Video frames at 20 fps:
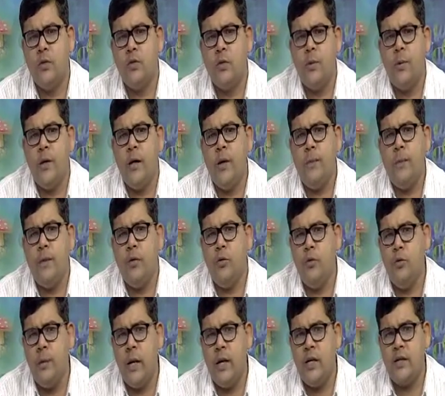So, we have
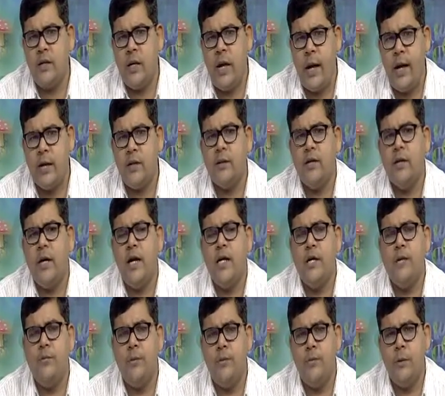Hindu Marriage Act
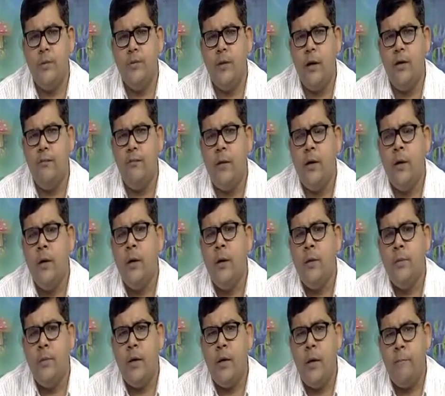1955,
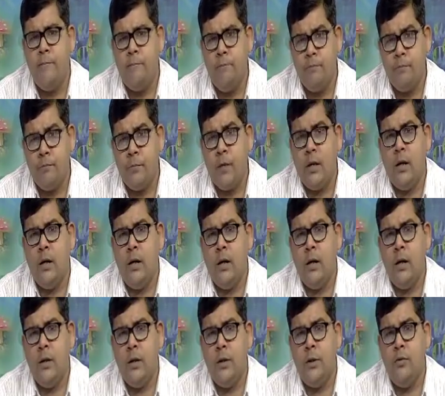we have
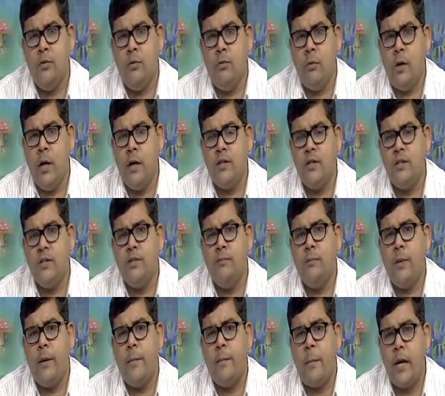Hindu
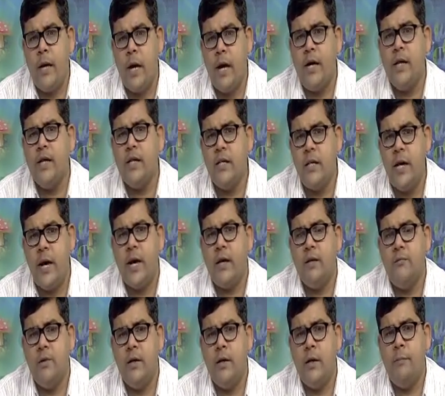Guardianship and Minority
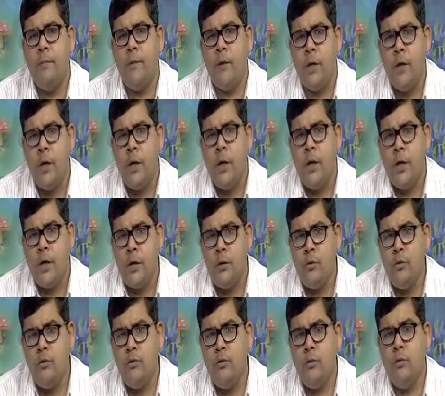Act, we have
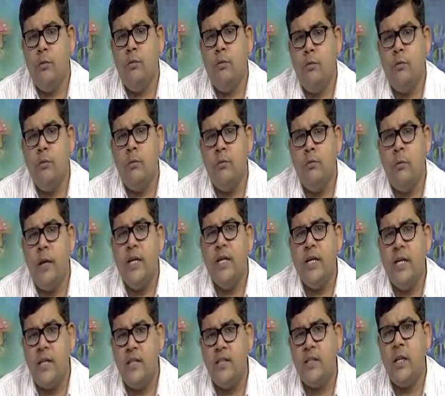Hindu
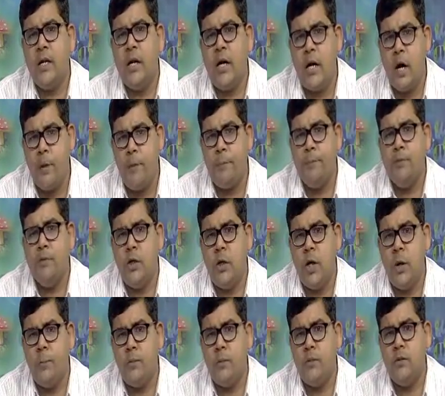Maintenance and
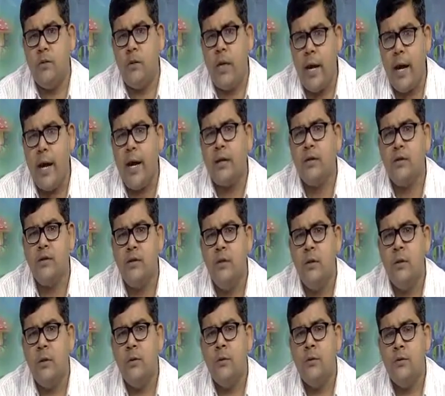Adaptation Acts.
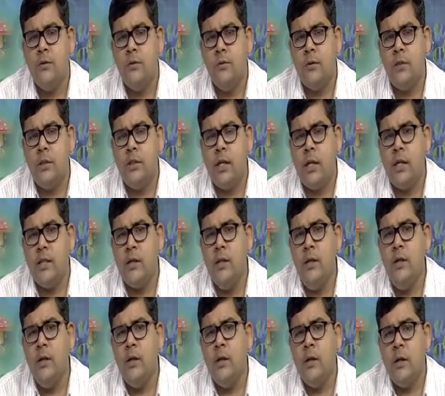So, these are
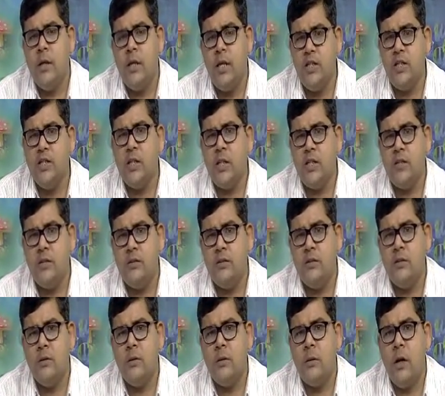the
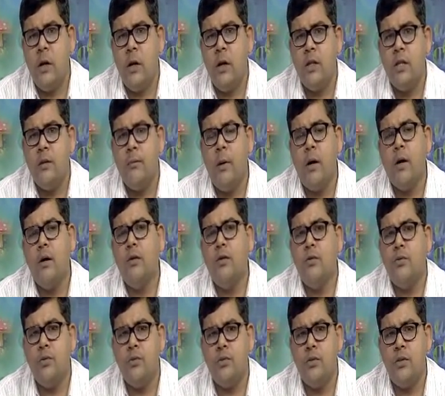legislations or the modern
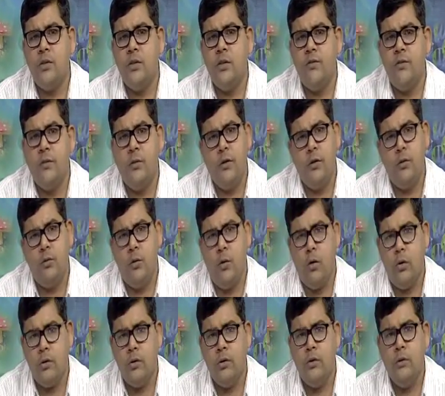sources of Hindu
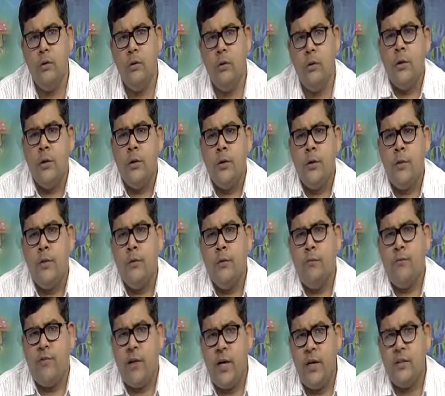laws. Now,
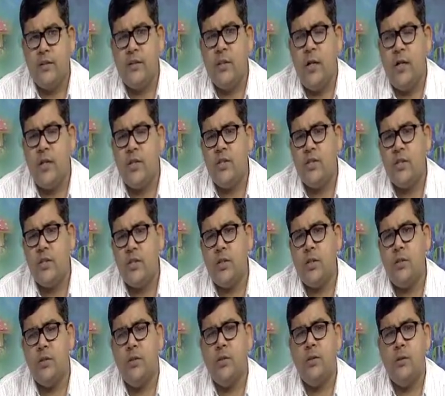friends, let us
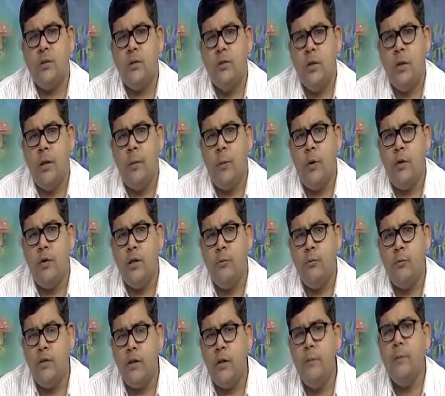discuss about the
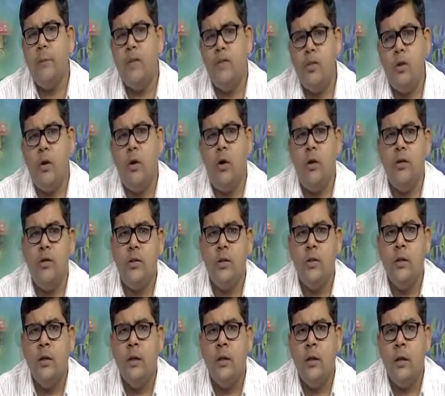Muslim personal laws,
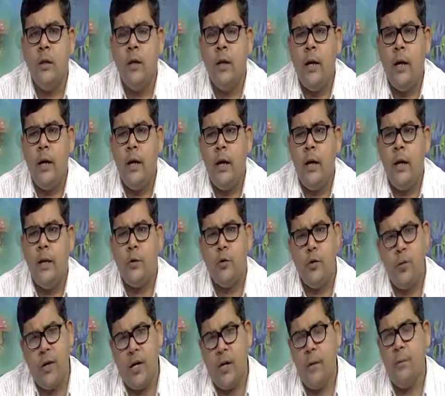and
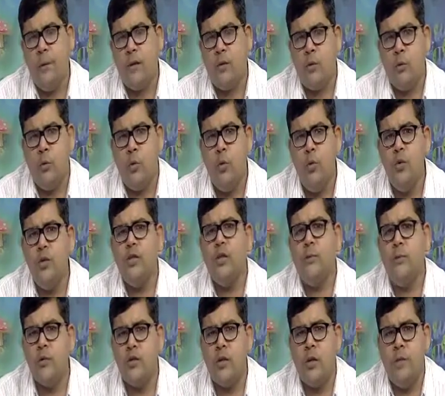to begin with, who is a
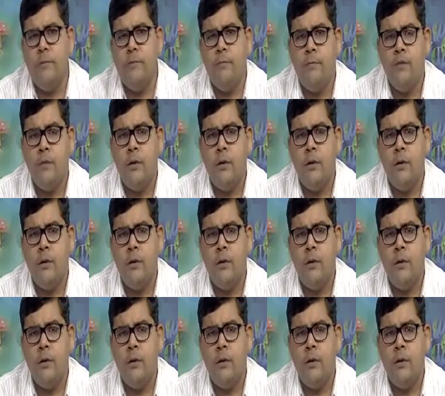Muslim?